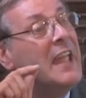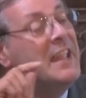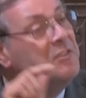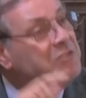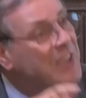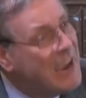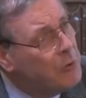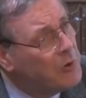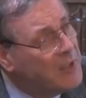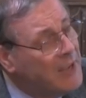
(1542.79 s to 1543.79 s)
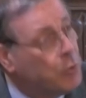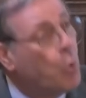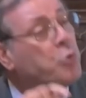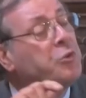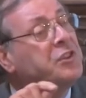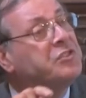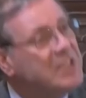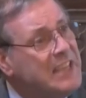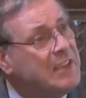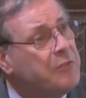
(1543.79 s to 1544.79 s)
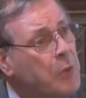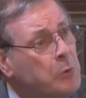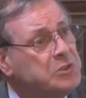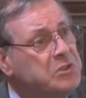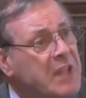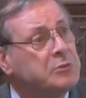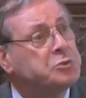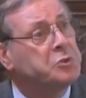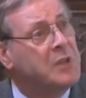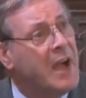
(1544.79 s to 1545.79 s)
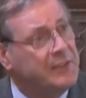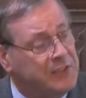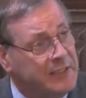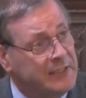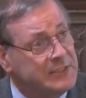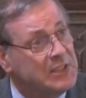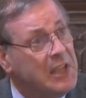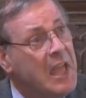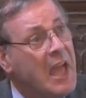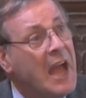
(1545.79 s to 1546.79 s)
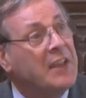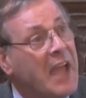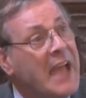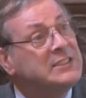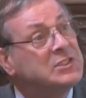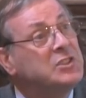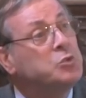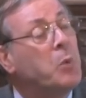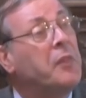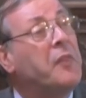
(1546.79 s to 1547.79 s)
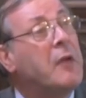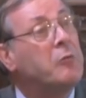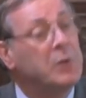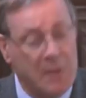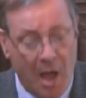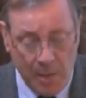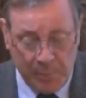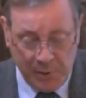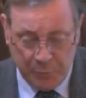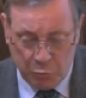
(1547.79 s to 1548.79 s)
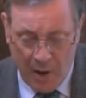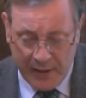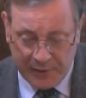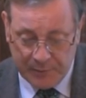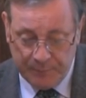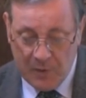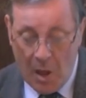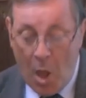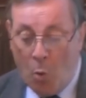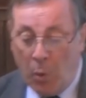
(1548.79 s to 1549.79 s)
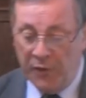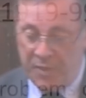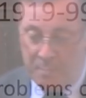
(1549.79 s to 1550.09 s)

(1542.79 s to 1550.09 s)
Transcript: interrogate or critique those natural ideas and ask us whether they're reliable and right. One